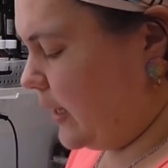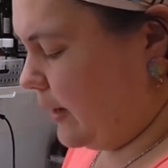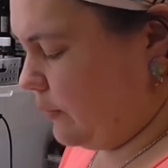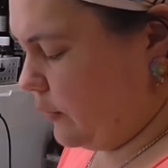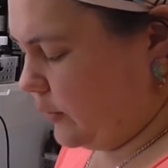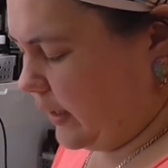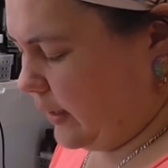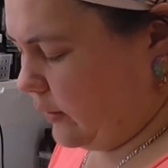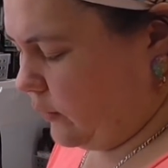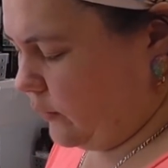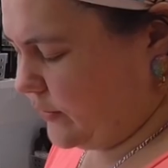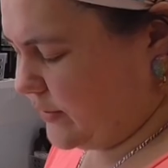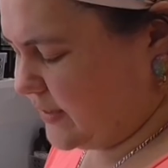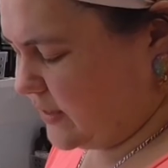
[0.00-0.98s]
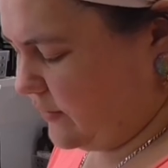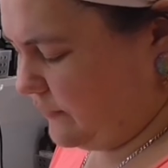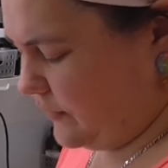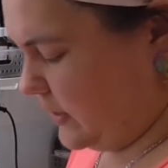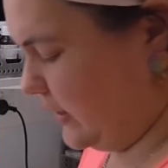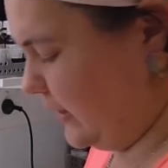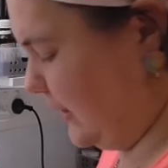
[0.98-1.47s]
and we'll get all the
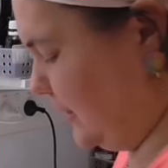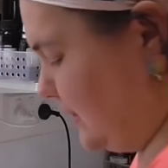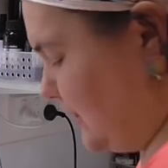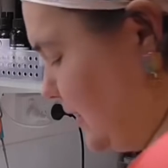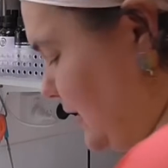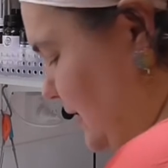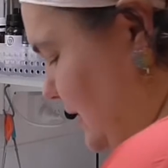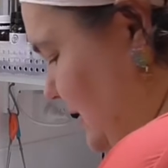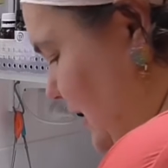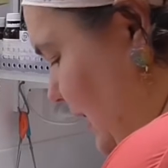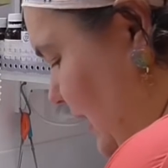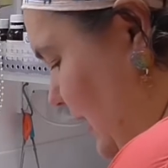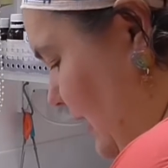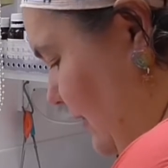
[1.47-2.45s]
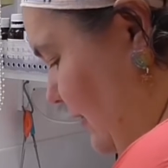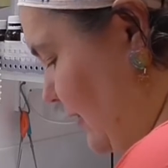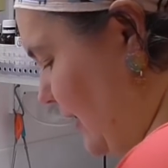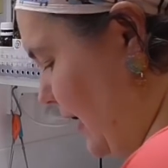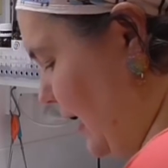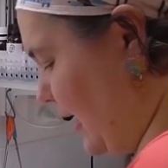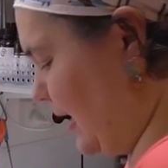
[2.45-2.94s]
stuff cleaned that's in
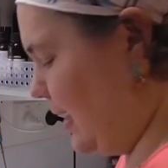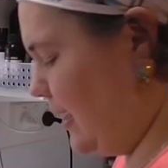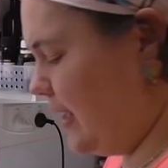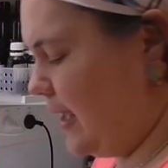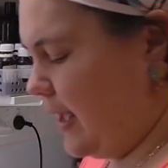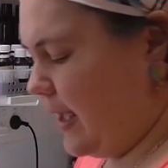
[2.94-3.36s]
there.